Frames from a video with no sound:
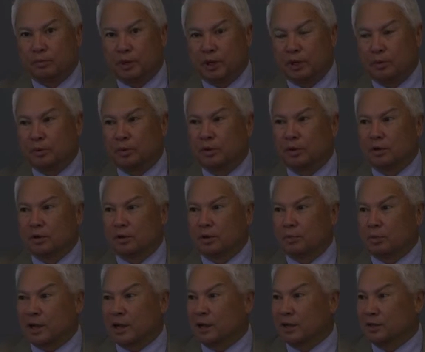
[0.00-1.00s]
paper,
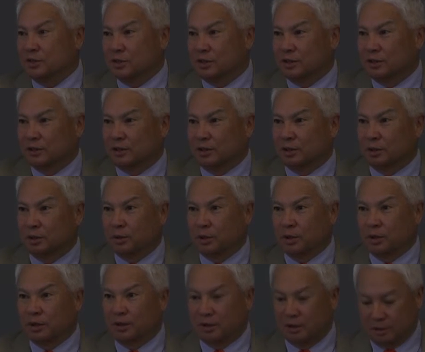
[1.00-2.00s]
and packaging that go
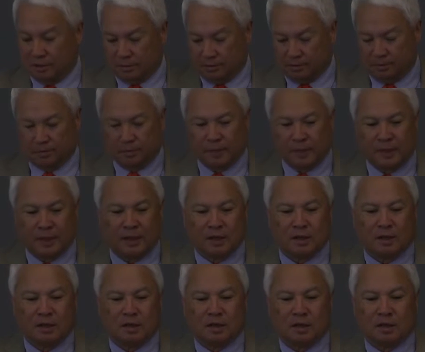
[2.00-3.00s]
out there.
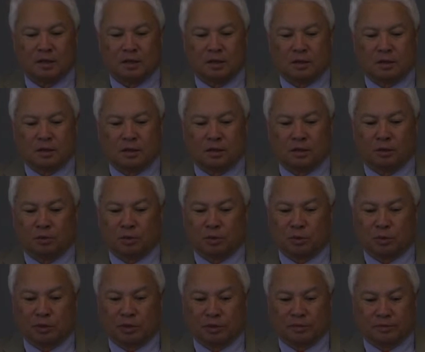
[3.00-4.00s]
Number
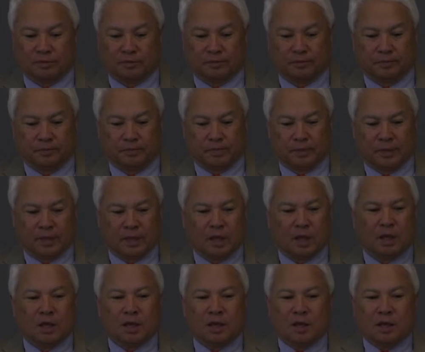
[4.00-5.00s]
one.
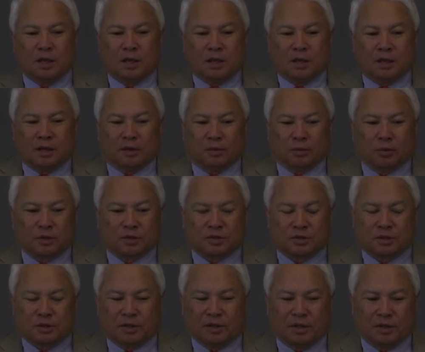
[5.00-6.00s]
And what does
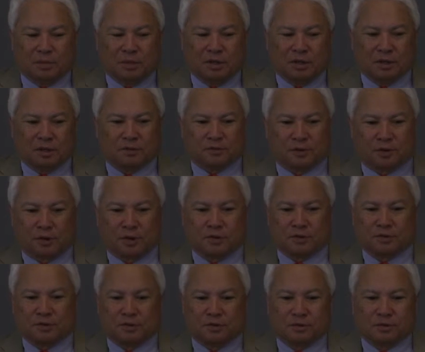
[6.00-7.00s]
all that mean as far
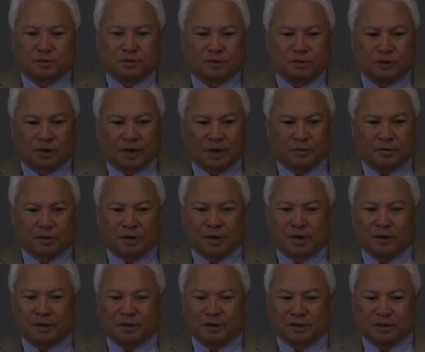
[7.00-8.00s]
as driving
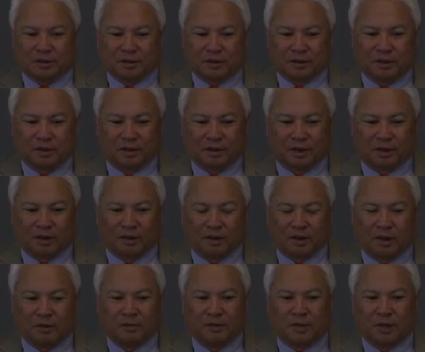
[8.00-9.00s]
down to
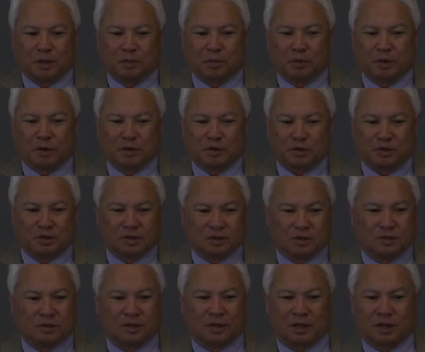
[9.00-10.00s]
the everyday person?
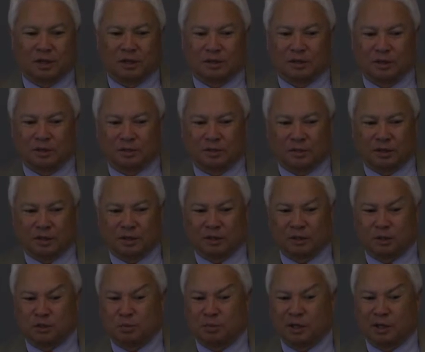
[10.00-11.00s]
And take a little, take
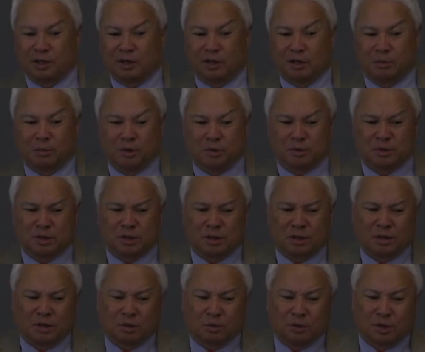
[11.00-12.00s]
those big numbers we
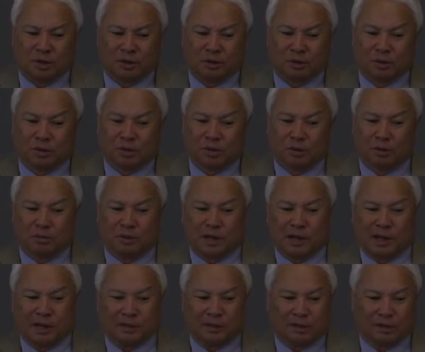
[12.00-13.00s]
talked about and do a little
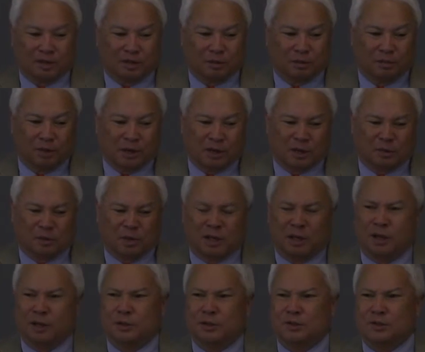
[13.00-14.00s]
math. And at the bottom
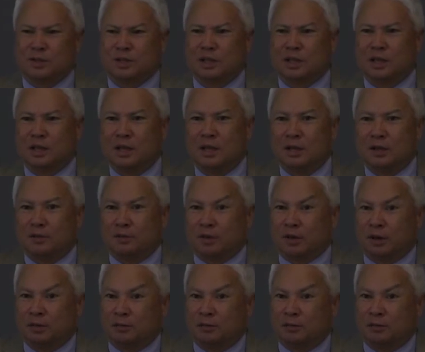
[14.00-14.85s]
line, you see for